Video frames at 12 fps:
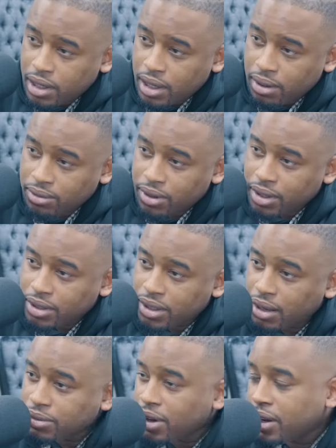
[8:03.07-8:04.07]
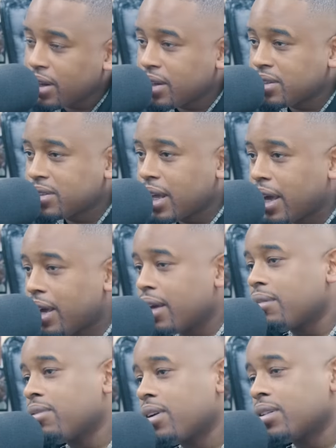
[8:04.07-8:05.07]
a lick. I'm trying to, I'm trying to hit a
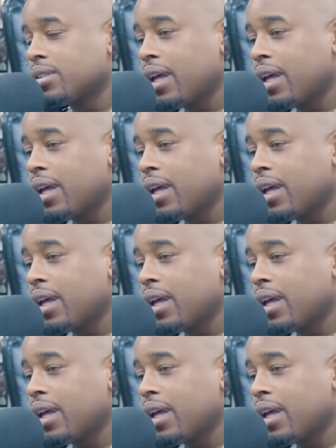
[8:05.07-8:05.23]
stain. I'm trying